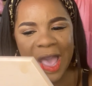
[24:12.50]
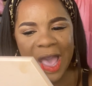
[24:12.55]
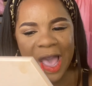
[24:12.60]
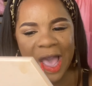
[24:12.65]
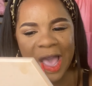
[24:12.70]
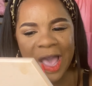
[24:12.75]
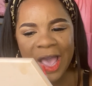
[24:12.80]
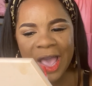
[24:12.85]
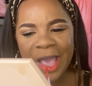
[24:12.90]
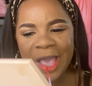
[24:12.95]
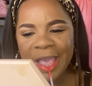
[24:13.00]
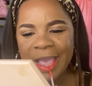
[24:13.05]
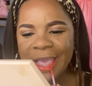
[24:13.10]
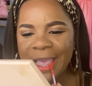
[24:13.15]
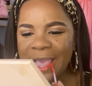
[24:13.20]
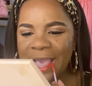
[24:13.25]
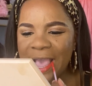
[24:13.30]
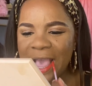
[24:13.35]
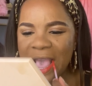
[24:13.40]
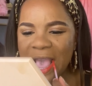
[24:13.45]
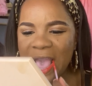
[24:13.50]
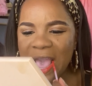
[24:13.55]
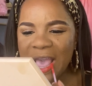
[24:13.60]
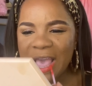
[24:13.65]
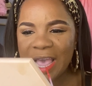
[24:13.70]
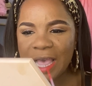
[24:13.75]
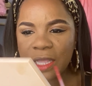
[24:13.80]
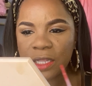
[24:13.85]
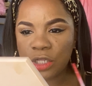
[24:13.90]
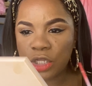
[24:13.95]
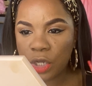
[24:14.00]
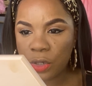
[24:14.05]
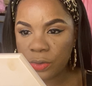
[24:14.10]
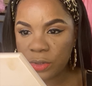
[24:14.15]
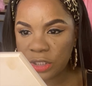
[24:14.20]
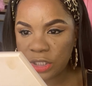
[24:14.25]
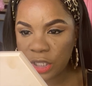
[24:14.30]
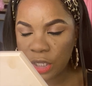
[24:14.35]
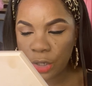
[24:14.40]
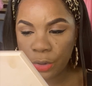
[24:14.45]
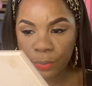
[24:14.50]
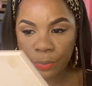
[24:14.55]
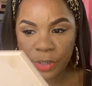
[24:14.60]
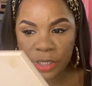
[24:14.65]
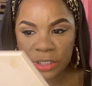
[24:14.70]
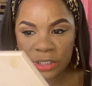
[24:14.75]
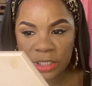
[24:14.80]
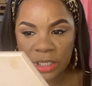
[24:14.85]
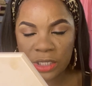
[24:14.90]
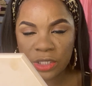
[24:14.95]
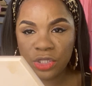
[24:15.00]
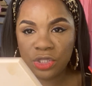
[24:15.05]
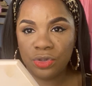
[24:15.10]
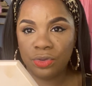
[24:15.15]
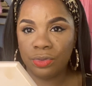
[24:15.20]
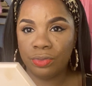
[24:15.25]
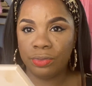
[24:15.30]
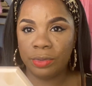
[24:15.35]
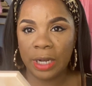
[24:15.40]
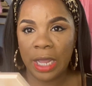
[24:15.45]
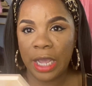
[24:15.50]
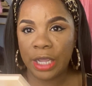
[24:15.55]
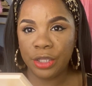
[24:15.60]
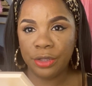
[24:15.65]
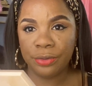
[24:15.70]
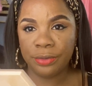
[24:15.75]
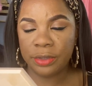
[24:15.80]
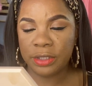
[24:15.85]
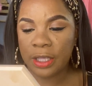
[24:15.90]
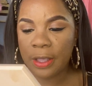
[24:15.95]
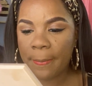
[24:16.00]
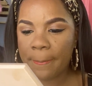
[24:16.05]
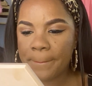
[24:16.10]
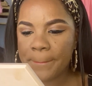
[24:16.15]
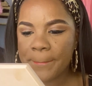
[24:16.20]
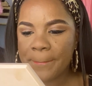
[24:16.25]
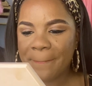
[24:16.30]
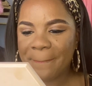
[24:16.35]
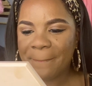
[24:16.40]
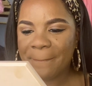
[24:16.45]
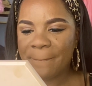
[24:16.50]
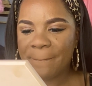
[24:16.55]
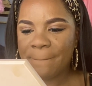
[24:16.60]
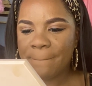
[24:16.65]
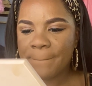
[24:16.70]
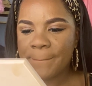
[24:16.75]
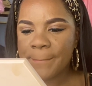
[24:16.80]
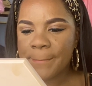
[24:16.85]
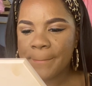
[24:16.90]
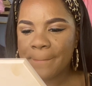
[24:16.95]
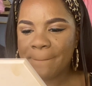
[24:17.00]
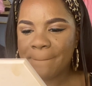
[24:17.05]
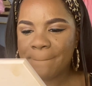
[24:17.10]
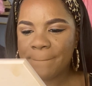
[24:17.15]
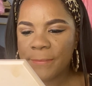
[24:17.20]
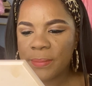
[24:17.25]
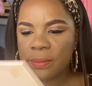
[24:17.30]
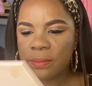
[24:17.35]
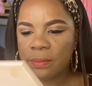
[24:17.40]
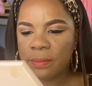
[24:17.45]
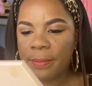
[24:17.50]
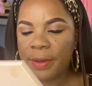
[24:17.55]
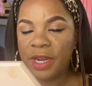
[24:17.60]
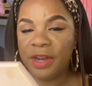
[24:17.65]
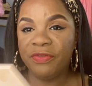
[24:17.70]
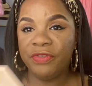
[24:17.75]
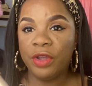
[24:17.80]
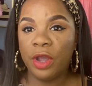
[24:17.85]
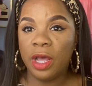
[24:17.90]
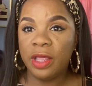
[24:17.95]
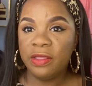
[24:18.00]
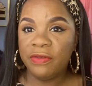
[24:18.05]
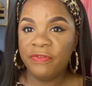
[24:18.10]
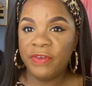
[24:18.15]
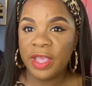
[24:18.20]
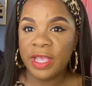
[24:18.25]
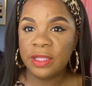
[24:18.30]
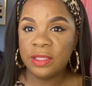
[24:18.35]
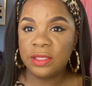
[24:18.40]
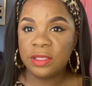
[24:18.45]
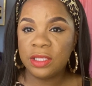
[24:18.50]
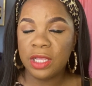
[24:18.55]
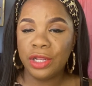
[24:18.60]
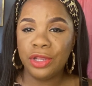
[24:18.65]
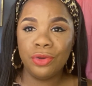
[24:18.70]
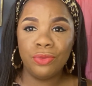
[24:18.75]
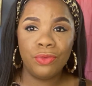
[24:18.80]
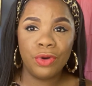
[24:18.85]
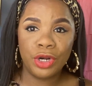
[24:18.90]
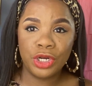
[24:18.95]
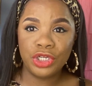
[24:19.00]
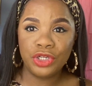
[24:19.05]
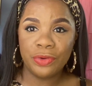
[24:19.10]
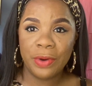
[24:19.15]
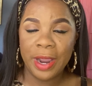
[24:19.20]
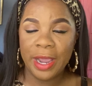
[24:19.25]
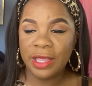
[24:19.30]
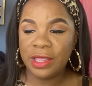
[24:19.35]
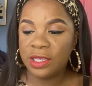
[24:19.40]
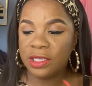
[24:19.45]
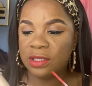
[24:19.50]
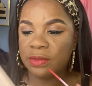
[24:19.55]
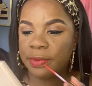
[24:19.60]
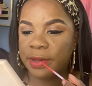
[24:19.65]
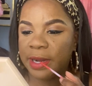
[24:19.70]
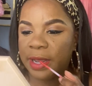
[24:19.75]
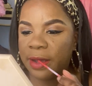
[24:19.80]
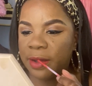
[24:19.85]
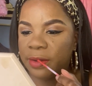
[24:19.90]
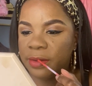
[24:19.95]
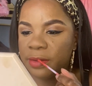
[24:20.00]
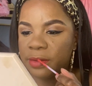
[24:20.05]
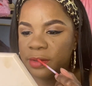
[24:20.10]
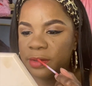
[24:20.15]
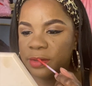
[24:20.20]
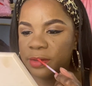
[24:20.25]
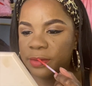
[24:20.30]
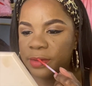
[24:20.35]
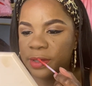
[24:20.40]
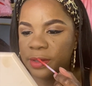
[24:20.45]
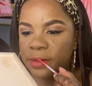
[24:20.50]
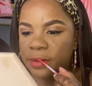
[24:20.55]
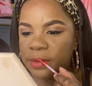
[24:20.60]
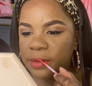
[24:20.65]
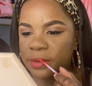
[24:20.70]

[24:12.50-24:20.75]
I don't see a reason to not use it. But if you're on the fence and you want to try this one out, do it.